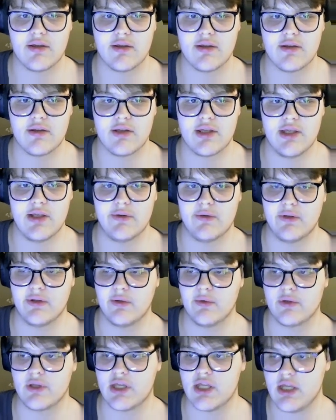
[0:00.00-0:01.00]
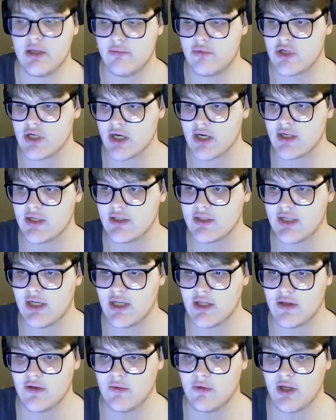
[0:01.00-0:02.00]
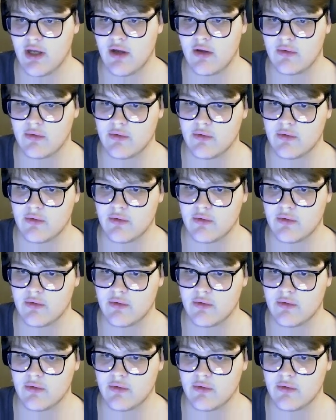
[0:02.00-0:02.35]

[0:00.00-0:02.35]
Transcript: he'll keep trying to take you down.